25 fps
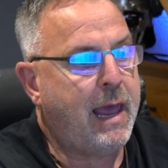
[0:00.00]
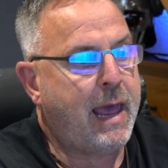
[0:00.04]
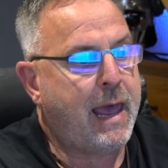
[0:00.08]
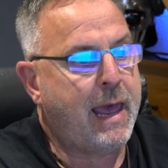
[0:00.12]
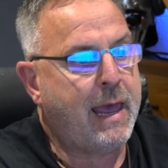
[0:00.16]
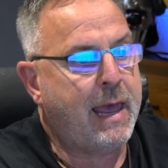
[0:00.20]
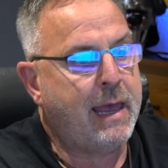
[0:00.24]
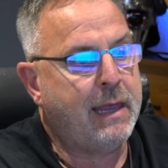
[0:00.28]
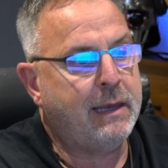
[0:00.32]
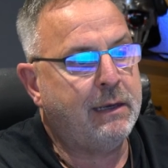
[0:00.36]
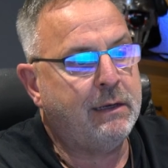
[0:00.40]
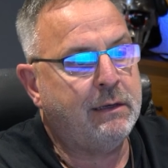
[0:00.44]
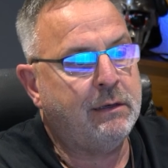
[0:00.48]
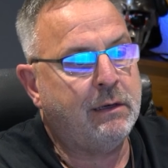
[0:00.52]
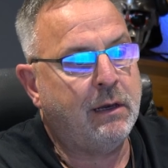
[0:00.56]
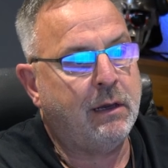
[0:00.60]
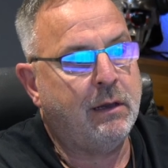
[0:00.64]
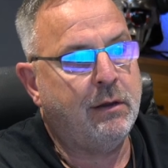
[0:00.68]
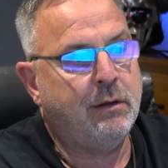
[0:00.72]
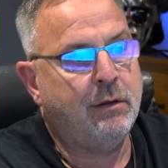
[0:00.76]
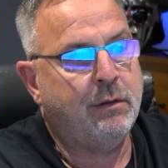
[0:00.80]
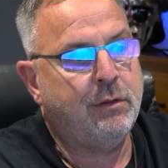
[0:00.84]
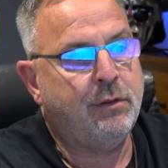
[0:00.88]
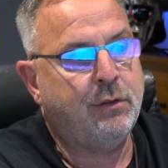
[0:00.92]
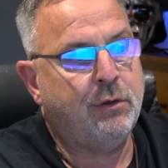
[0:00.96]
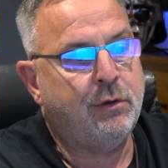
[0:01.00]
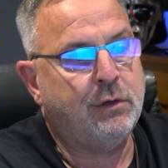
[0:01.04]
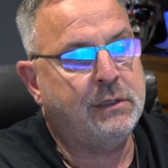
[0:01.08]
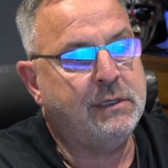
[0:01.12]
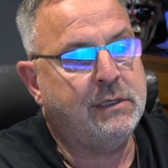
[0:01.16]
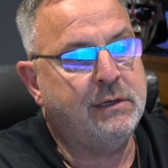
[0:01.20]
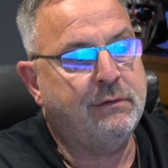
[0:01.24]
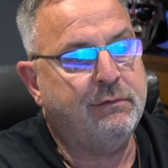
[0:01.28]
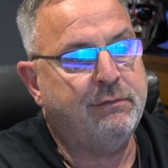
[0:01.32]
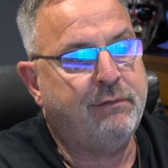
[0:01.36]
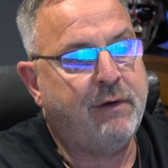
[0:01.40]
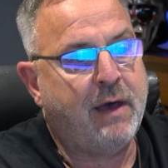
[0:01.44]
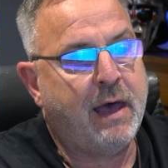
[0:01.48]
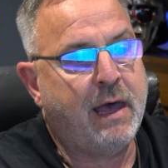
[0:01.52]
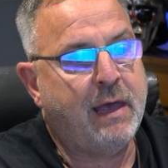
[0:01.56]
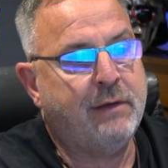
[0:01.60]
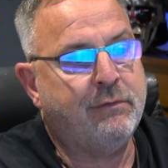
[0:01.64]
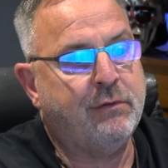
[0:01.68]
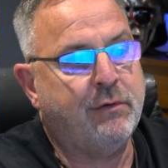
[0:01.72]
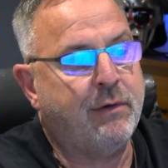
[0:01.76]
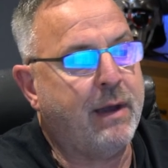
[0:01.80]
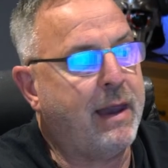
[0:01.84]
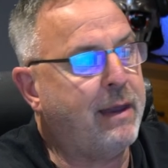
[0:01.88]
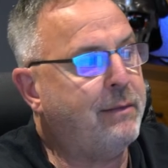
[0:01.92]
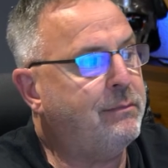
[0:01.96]
and 35
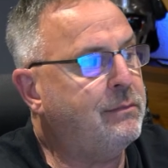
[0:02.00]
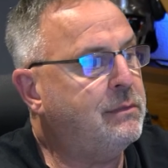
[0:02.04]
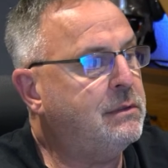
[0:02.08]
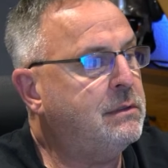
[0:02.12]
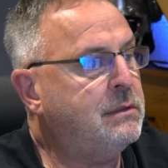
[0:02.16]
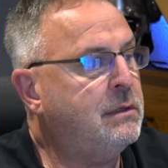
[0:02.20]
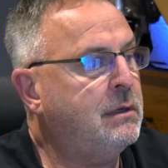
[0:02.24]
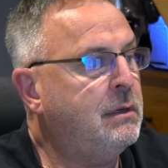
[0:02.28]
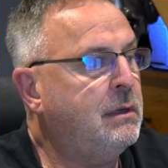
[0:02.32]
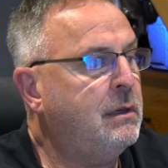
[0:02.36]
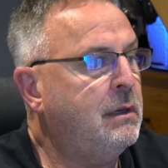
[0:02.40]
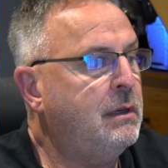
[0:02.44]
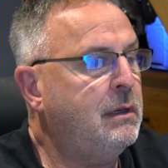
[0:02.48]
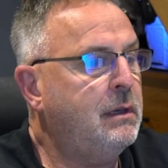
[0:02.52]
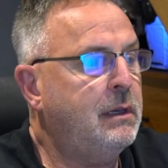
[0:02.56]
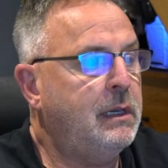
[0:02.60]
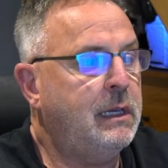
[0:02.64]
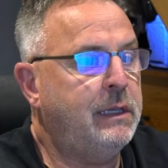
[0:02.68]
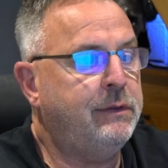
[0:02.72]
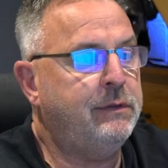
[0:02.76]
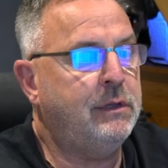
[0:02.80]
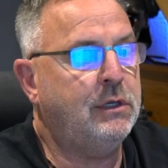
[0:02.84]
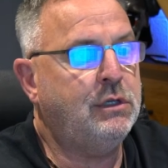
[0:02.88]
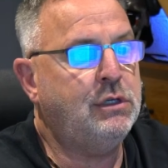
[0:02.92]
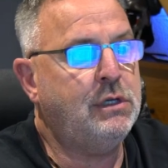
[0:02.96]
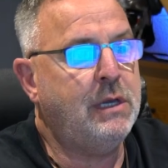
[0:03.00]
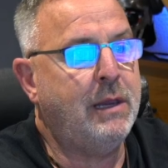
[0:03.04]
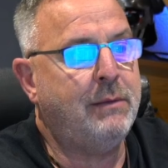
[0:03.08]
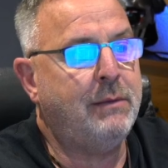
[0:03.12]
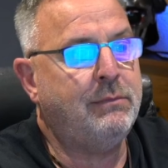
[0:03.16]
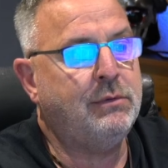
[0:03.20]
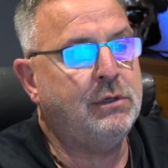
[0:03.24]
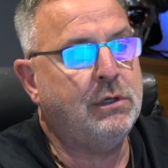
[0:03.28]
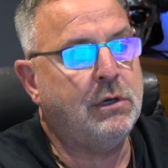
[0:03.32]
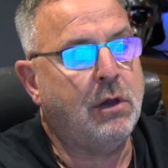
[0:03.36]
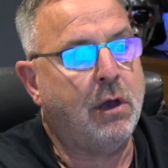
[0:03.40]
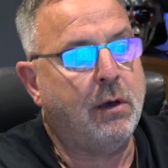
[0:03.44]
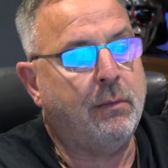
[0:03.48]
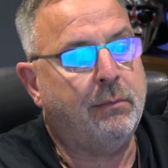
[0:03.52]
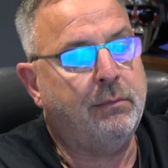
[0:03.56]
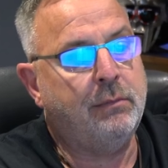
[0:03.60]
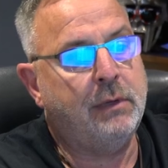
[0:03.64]
grams in the chip shop.